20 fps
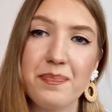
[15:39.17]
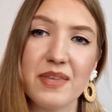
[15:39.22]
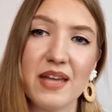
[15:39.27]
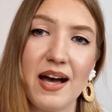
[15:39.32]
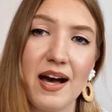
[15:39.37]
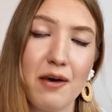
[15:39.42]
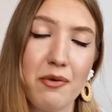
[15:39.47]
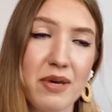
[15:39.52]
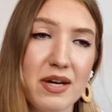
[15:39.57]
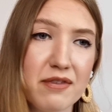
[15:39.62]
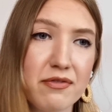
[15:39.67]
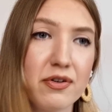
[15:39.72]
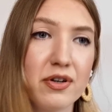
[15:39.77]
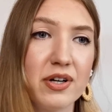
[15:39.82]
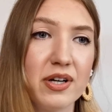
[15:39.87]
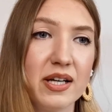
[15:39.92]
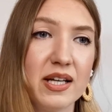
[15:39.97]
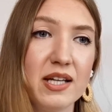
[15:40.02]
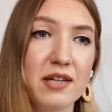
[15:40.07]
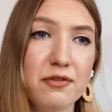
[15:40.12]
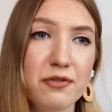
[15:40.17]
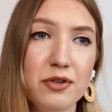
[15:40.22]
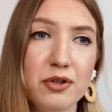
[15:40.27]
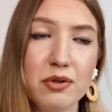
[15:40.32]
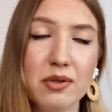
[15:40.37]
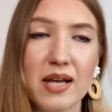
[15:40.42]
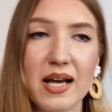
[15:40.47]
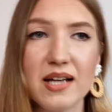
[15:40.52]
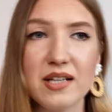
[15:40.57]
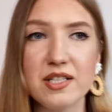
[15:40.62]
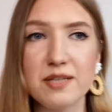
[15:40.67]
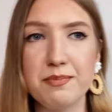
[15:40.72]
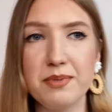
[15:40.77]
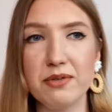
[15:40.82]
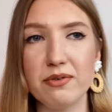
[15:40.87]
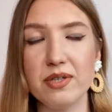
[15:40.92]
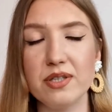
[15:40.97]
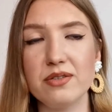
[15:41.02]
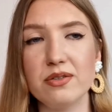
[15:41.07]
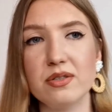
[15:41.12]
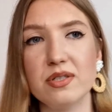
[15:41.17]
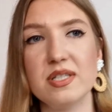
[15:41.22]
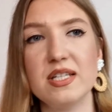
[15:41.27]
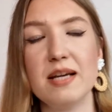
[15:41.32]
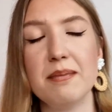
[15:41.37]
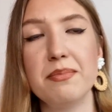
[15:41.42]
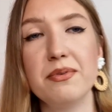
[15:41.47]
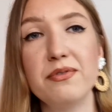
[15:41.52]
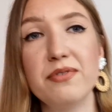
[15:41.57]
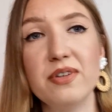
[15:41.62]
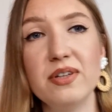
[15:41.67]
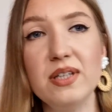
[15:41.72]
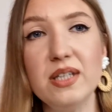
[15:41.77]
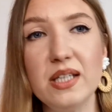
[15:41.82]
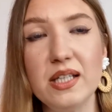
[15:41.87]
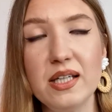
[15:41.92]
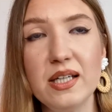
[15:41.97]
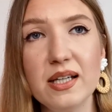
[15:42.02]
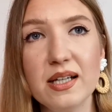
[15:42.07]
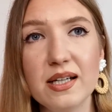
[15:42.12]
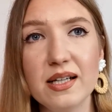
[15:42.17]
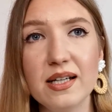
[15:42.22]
However, if you like Spiriteuse Double Vanille,